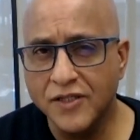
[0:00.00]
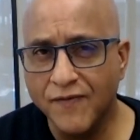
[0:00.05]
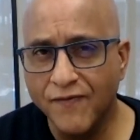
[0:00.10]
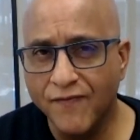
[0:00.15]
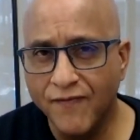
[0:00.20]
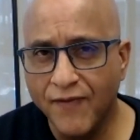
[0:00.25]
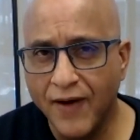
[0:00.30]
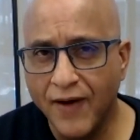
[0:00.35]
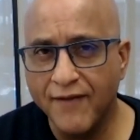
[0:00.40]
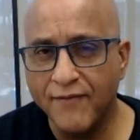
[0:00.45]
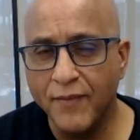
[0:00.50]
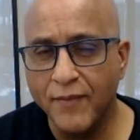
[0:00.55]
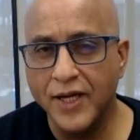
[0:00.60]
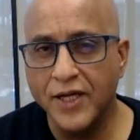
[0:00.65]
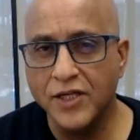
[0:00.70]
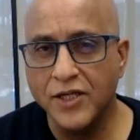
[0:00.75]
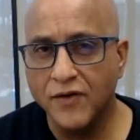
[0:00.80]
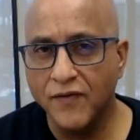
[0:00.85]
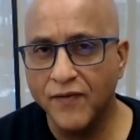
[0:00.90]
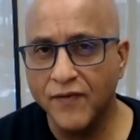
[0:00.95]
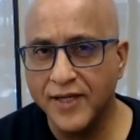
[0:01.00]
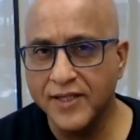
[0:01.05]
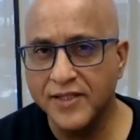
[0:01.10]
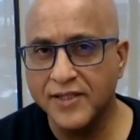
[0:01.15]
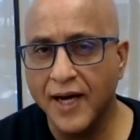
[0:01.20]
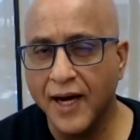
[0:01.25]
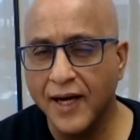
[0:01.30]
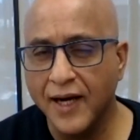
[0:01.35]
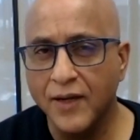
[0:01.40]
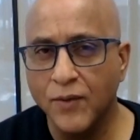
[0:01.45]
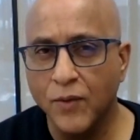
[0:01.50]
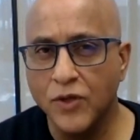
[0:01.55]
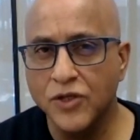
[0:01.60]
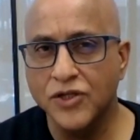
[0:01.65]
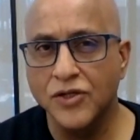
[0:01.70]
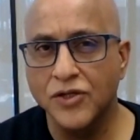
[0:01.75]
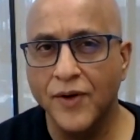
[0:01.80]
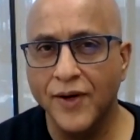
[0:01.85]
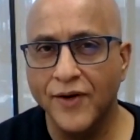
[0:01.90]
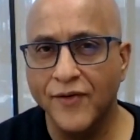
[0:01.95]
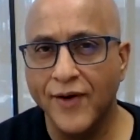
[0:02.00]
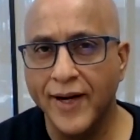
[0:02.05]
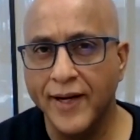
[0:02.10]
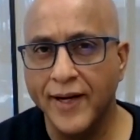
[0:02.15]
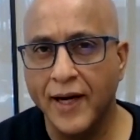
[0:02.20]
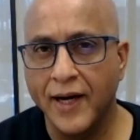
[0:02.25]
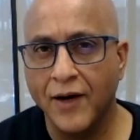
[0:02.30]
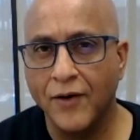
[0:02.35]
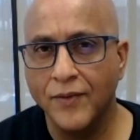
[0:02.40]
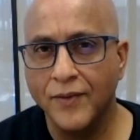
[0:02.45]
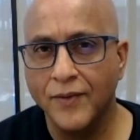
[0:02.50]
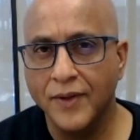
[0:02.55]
5 minutes of exactly what you're doing right now.